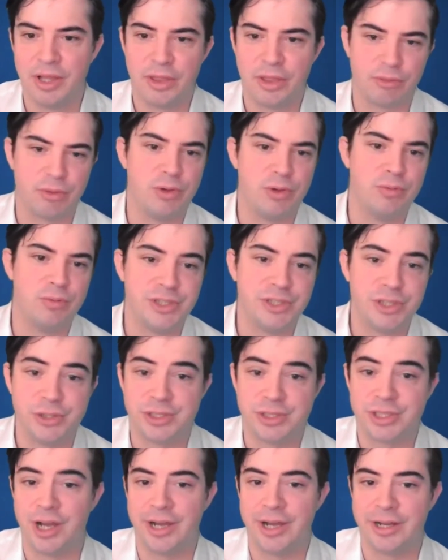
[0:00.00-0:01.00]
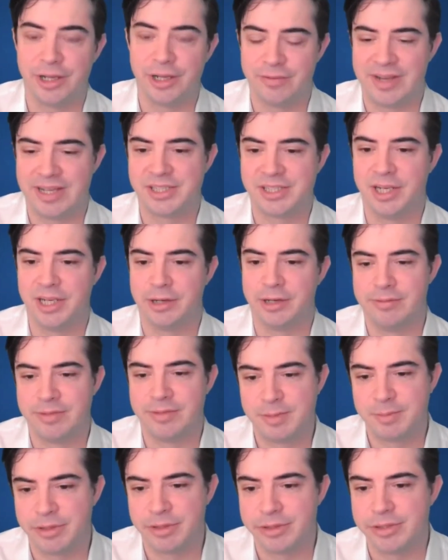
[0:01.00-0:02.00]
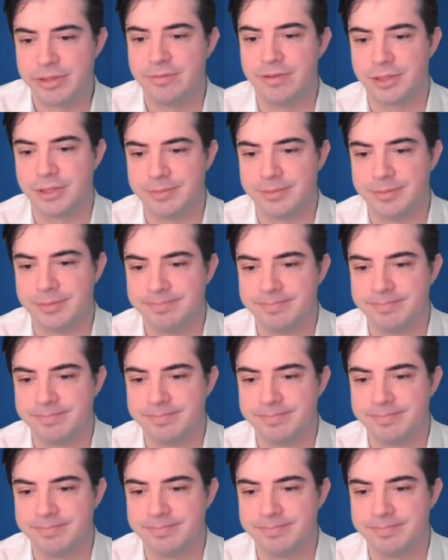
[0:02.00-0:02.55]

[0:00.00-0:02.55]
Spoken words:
through reduced cardiovascular and respiratory function.